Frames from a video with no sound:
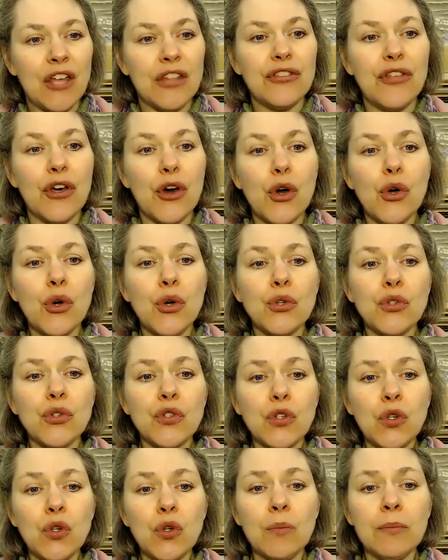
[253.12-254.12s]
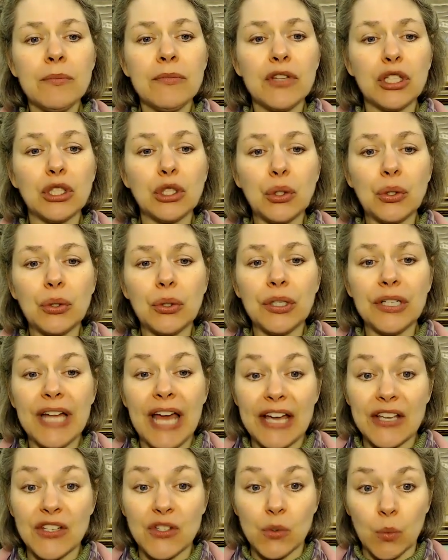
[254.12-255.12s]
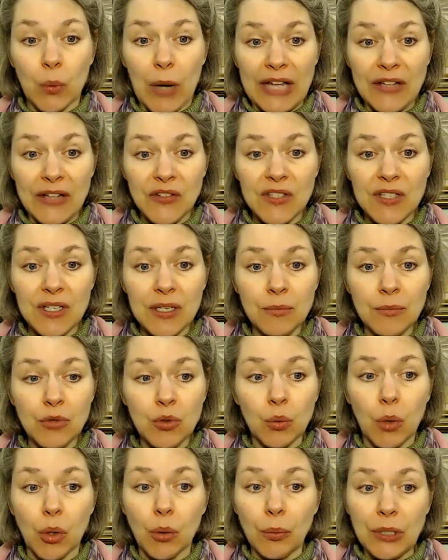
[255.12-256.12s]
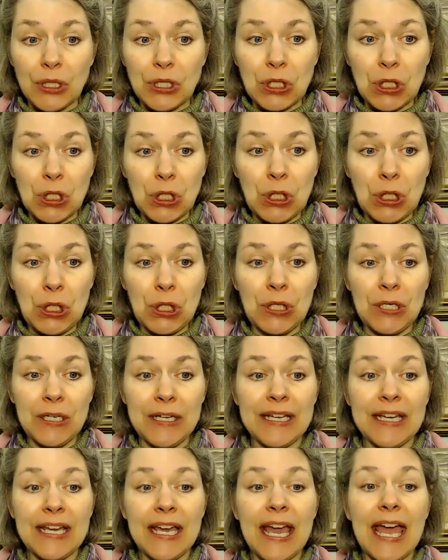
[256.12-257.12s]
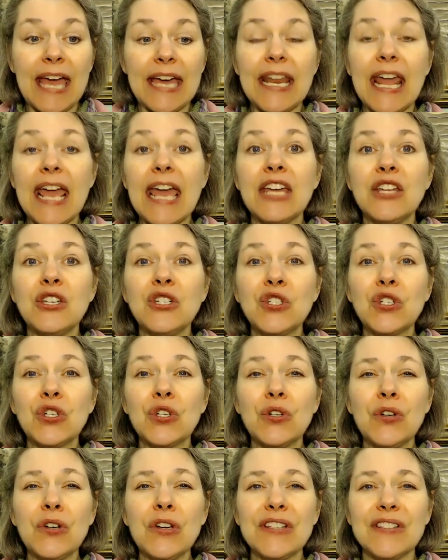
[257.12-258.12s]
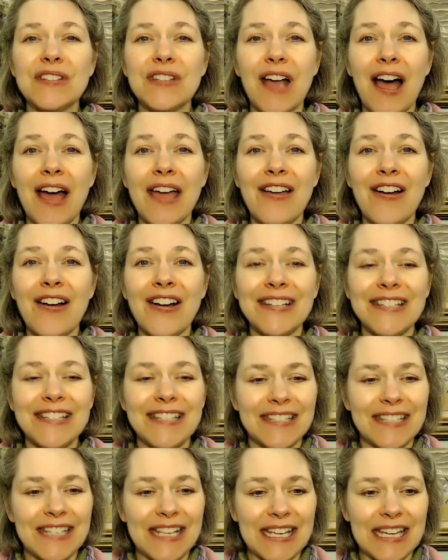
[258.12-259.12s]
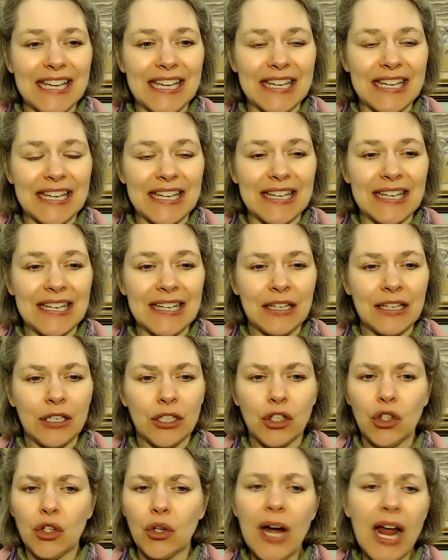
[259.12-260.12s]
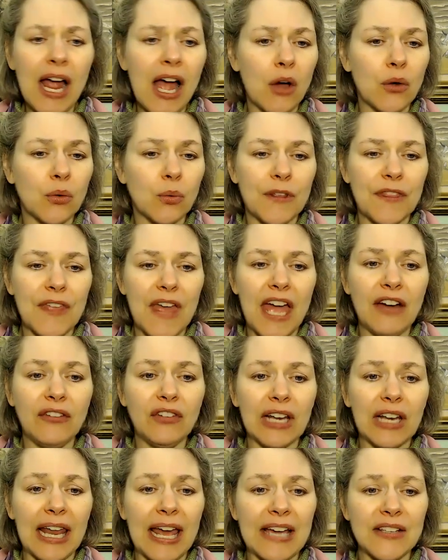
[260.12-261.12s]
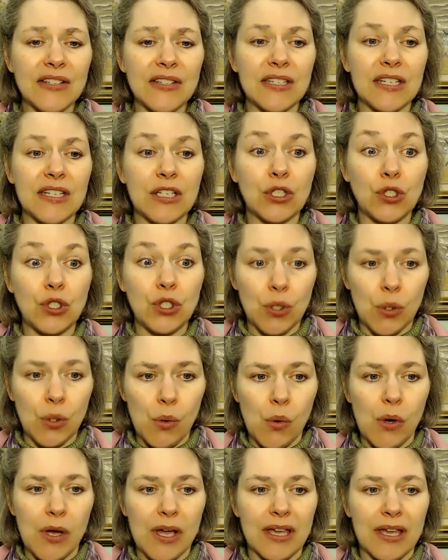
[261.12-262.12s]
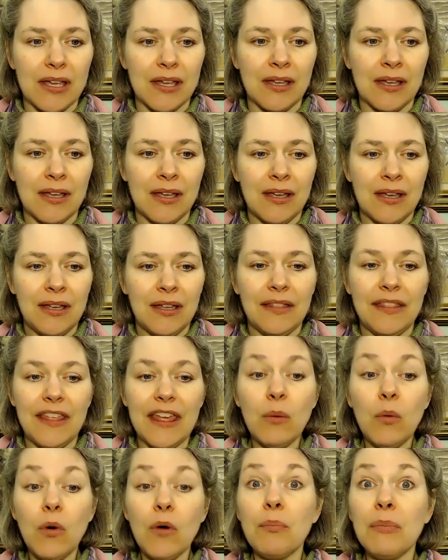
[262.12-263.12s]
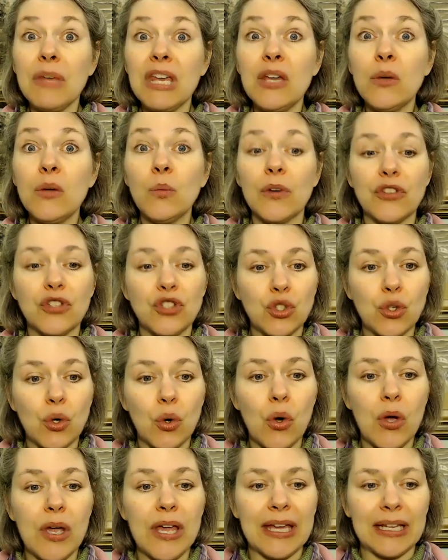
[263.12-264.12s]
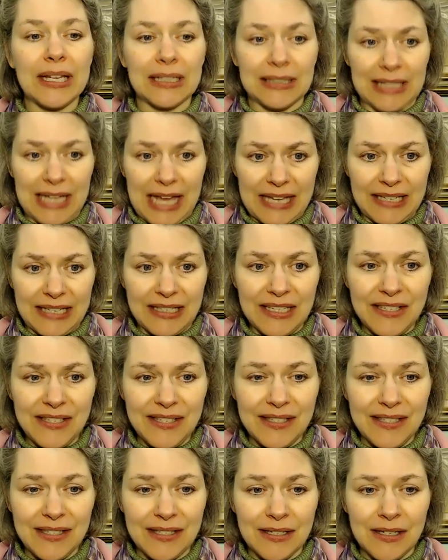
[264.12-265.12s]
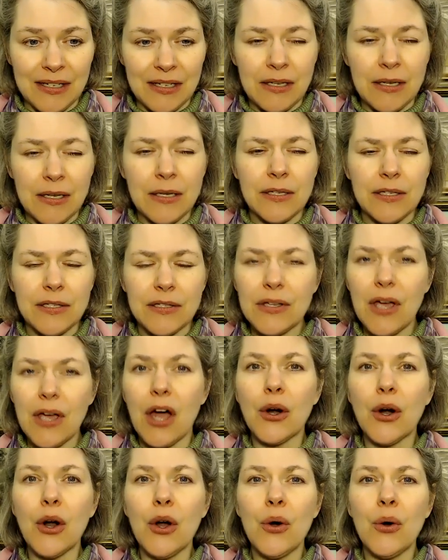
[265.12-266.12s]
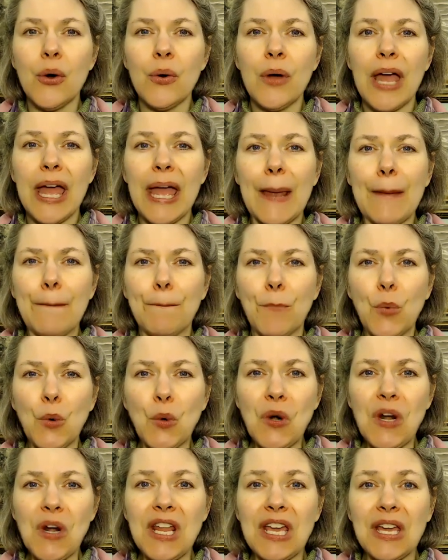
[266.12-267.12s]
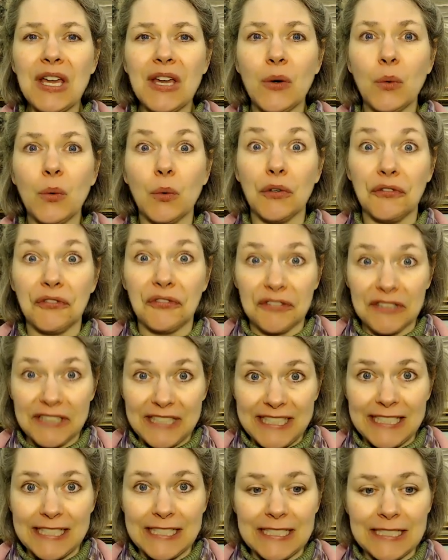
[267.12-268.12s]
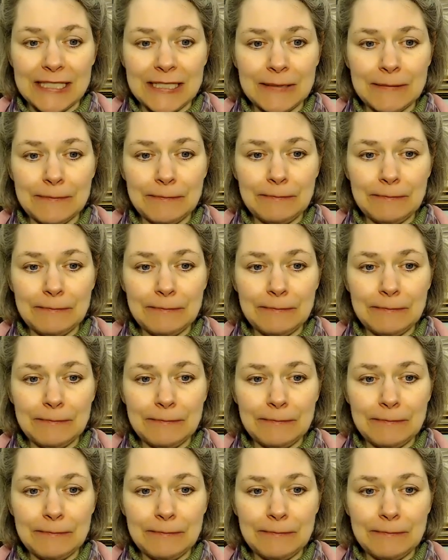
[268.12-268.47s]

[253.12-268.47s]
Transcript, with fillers: Those whom the Lord has ransomed will return and enter Zion singing, crowned with everlasting joy. They will meet with joy and gladness, sorrow and mourning will flee.